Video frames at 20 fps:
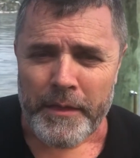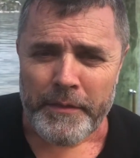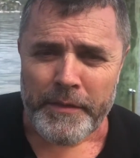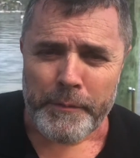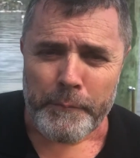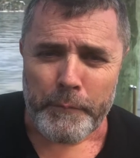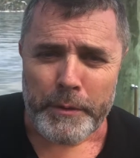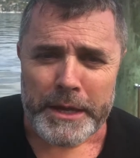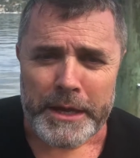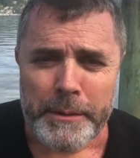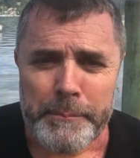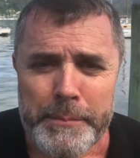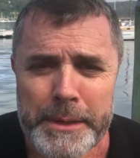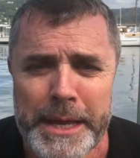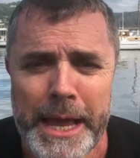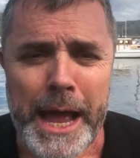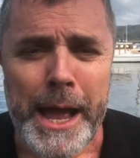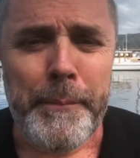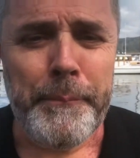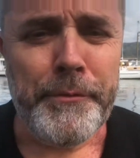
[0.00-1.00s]
then we can
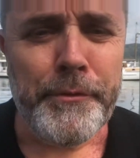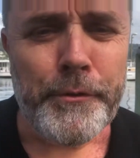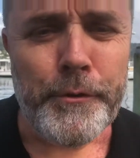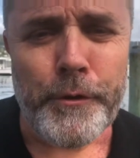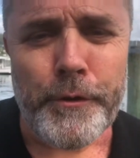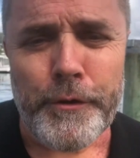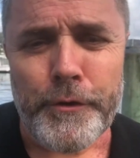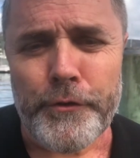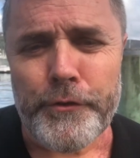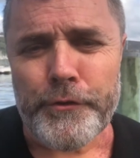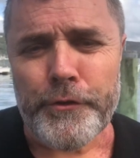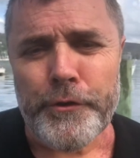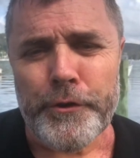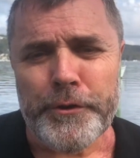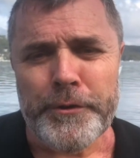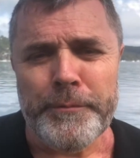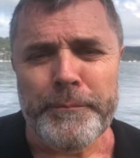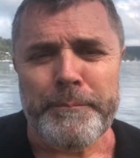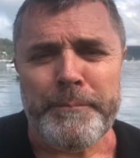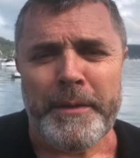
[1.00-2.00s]
be absolutely
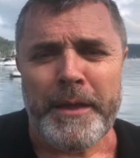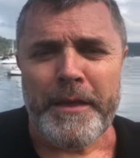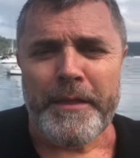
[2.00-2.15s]
certain